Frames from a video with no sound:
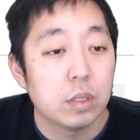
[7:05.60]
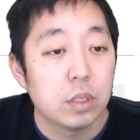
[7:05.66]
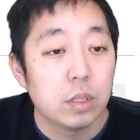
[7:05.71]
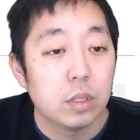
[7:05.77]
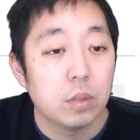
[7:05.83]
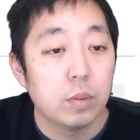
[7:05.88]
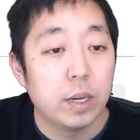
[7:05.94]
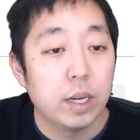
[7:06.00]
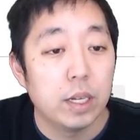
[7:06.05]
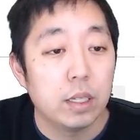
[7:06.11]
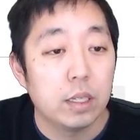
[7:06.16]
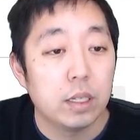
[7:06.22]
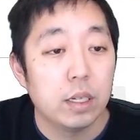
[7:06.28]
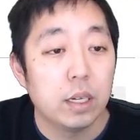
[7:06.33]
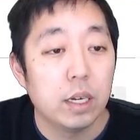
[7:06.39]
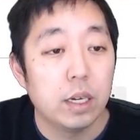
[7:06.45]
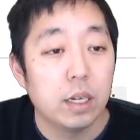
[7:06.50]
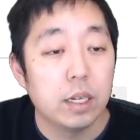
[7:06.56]
Well,
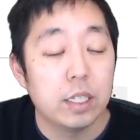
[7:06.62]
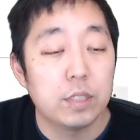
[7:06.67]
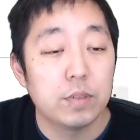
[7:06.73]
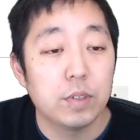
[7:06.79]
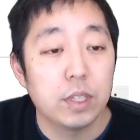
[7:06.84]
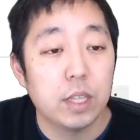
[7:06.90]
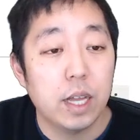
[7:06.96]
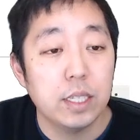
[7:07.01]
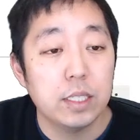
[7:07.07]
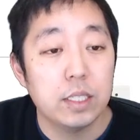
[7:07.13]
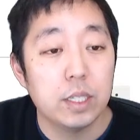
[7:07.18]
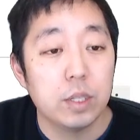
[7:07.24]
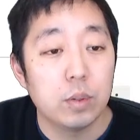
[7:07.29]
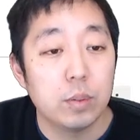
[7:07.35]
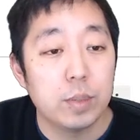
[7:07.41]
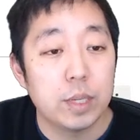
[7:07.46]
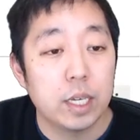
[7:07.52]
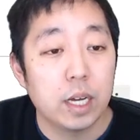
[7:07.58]
uh, its velocity will
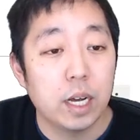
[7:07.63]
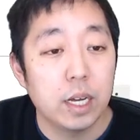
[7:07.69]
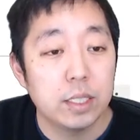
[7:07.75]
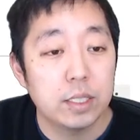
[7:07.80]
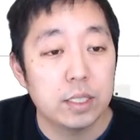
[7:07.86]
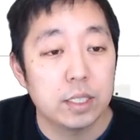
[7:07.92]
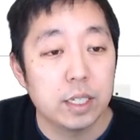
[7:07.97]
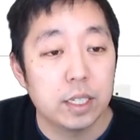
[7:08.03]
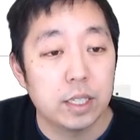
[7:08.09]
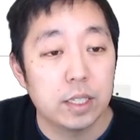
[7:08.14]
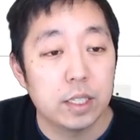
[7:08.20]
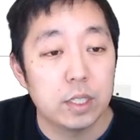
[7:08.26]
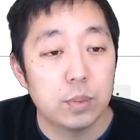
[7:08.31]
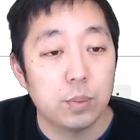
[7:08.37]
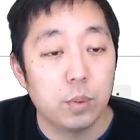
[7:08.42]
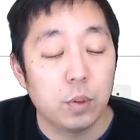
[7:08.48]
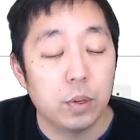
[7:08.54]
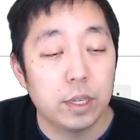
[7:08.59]
be constant at this
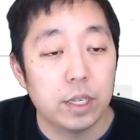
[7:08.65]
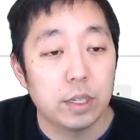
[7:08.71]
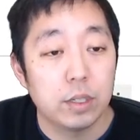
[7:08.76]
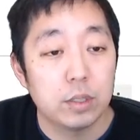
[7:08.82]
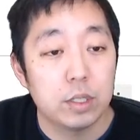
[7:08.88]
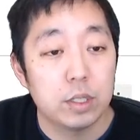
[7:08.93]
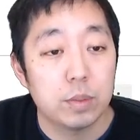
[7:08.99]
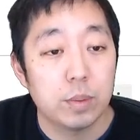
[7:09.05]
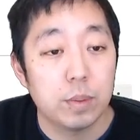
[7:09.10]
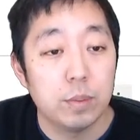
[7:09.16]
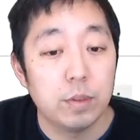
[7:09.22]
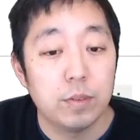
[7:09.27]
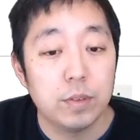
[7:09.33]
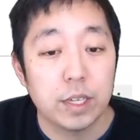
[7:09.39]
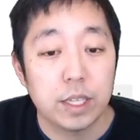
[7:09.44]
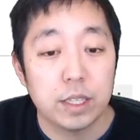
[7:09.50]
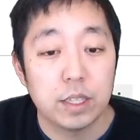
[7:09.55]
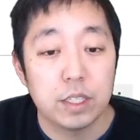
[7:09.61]
point. It'll just be
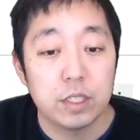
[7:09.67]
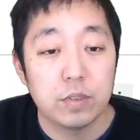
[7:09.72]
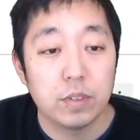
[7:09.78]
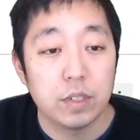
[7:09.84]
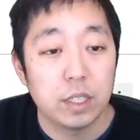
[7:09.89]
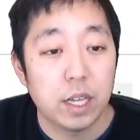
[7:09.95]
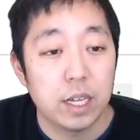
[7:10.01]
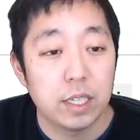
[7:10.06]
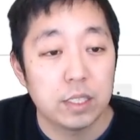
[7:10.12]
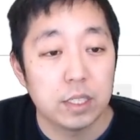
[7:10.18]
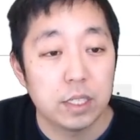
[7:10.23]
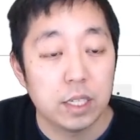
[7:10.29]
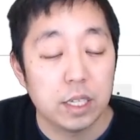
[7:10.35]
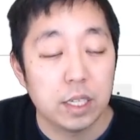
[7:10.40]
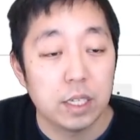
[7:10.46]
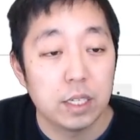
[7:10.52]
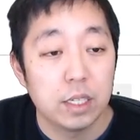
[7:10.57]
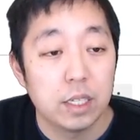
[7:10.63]
moving at this
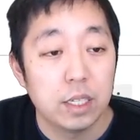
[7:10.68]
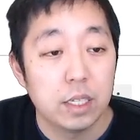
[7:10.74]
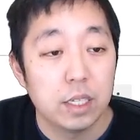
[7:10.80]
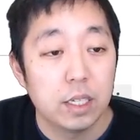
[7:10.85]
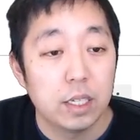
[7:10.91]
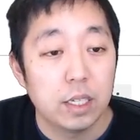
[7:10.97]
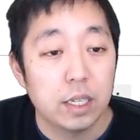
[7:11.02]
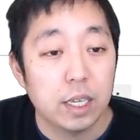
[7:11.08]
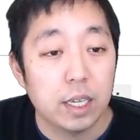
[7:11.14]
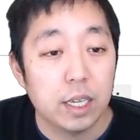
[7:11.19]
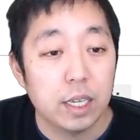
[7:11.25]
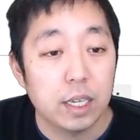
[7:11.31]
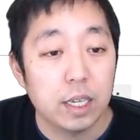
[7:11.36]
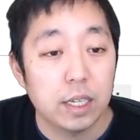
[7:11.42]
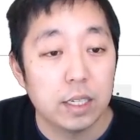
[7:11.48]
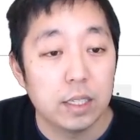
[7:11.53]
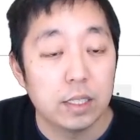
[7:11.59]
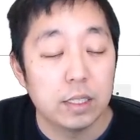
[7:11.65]
velocity.
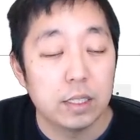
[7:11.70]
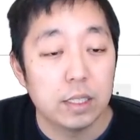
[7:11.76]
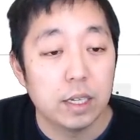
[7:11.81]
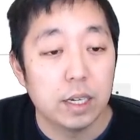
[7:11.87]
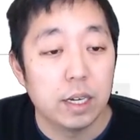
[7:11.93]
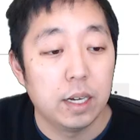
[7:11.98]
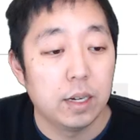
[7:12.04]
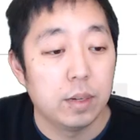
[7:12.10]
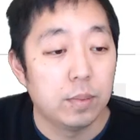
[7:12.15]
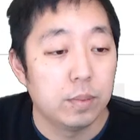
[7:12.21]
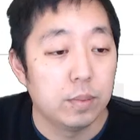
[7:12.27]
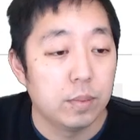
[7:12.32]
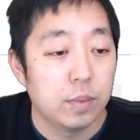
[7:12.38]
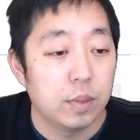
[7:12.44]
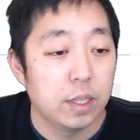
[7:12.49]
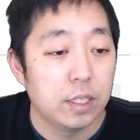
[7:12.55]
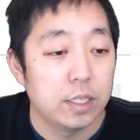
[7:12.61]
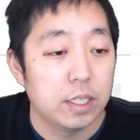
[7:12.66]
And um,
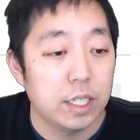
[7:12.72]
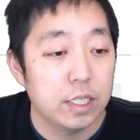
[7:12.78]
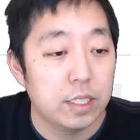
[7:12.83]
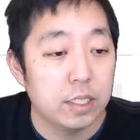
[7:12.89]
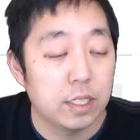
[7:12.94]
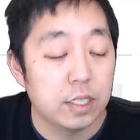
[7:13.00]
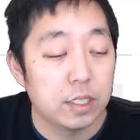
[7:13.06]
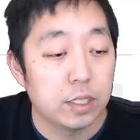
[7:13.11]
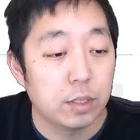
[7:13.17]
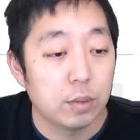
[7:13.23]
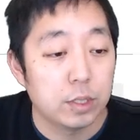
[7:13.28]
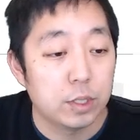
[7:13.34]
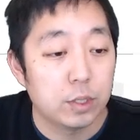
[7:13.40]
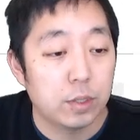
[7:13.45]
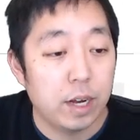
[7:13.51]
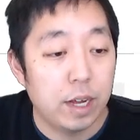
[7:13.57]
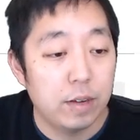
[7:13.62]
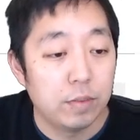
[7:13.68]
the distance it would
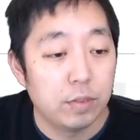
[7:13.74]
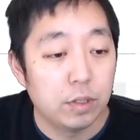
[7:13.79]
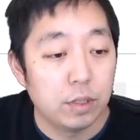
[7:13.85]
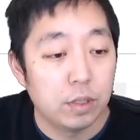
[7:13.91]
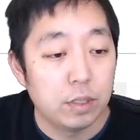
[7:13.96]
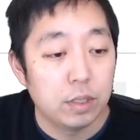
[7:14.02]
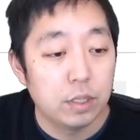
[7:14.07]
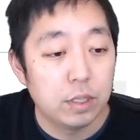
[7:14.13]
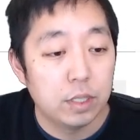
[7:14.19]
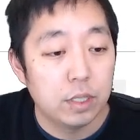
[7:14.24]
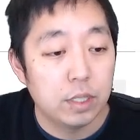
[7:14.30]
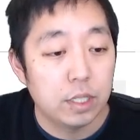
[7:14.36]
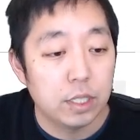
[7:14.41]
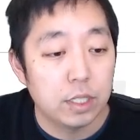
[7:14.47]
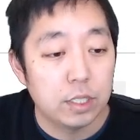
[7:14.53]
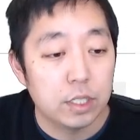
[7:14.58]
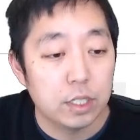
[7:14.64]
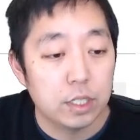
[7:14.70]
travel
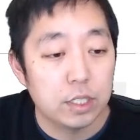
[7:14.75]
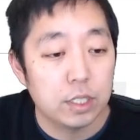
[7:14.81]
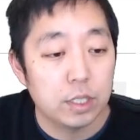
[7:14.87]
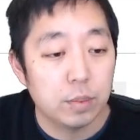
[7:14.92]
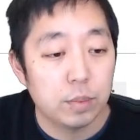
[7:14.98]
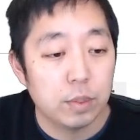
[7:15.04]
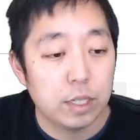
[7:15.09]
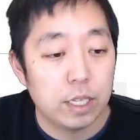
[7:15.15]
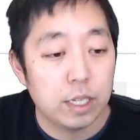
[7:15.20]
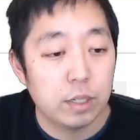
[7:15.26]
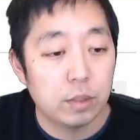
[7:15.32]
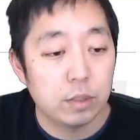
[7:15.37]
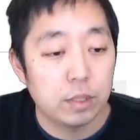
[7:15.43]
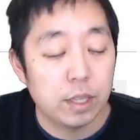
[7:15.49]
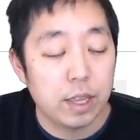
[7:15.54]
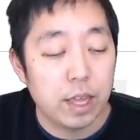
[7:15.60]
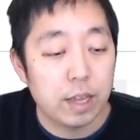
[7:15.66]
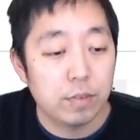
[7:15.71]
is just simply equal to
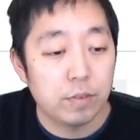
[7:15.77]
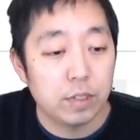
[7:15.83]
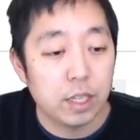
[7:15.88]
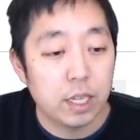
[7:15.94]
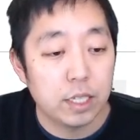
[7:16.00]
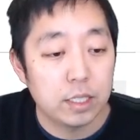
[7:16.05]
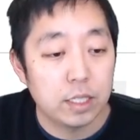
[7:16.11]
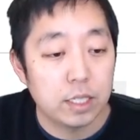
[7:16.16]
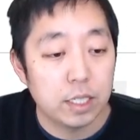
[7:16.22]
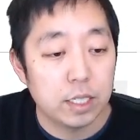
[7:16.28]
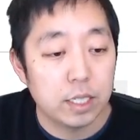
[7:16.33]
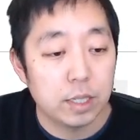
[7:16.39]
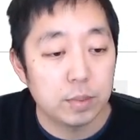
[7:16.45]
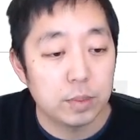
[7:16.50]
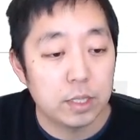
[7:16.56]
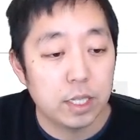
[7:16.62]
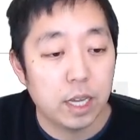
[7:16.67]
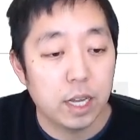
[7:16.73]
that velocity
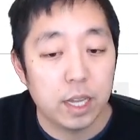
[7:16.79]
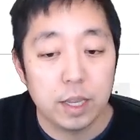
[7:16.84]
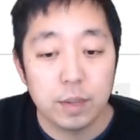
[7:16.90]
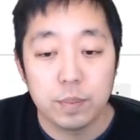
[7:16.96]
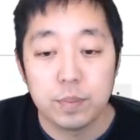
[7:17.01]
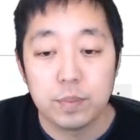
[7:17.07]
times time.